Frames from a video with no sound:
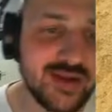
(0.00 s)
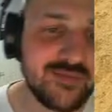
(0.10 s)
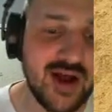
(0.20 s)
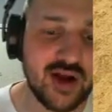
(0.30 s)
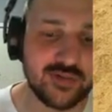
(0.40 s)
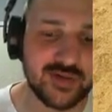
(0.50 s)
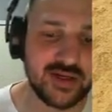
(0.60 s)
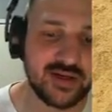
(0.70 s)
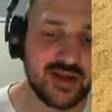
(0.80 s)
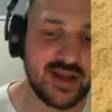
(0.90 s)
Valkyrie
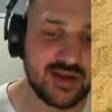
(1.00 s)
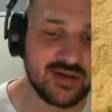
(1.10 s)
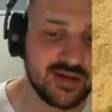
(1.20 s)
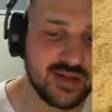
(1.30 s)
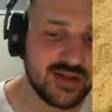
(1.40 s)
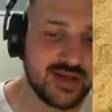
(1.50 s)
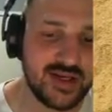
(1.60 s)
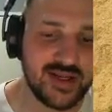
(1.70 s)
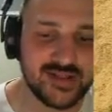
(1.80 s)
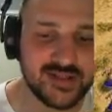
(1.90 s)
here, and he
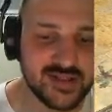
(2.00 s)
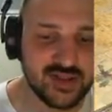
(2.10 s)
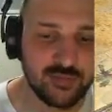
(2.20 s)
needs to stop